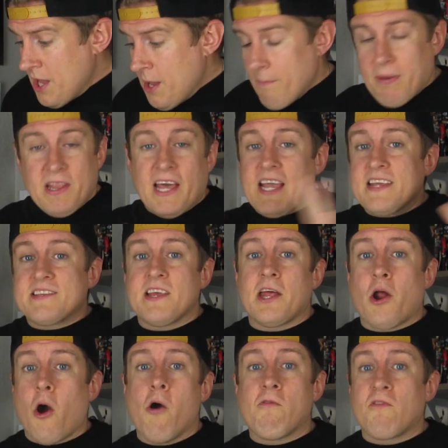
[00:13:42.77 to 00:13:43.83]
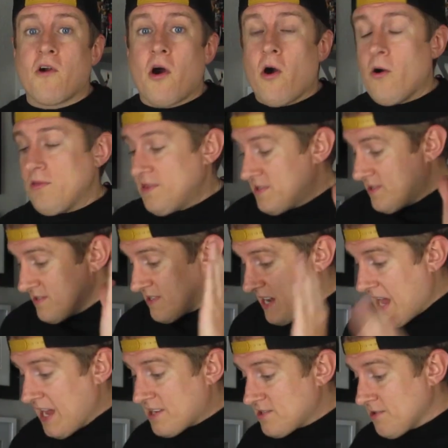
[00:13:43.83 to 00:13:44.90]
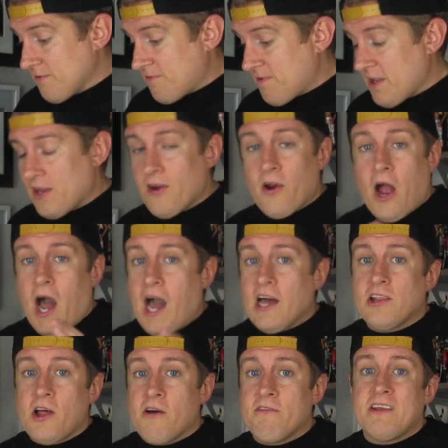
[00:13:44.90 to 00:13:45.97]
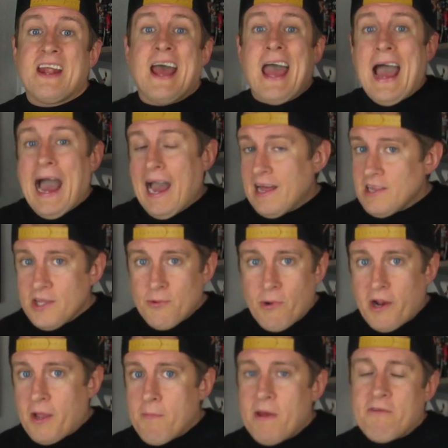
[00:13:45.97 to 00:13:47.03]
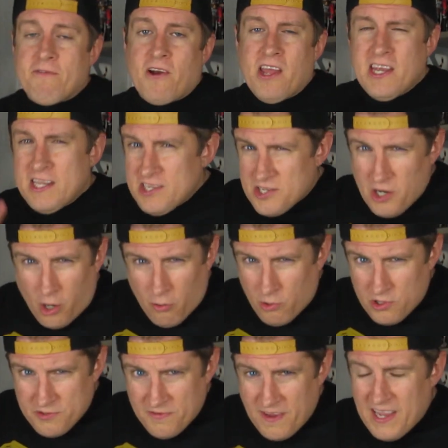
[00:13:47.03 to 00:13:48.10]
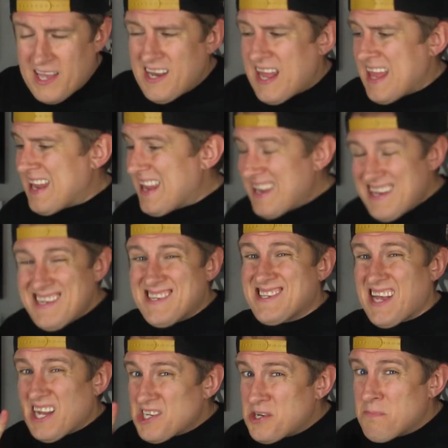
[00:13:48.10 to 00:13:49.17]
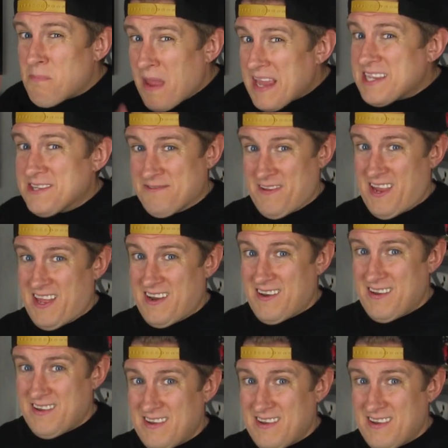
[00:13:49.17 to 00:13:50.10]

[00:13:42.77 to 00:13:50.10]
But like I said, overall, this is an excellent figure. I love it. Highly recommend for any Star Wars fan and any Sasha Banks fan.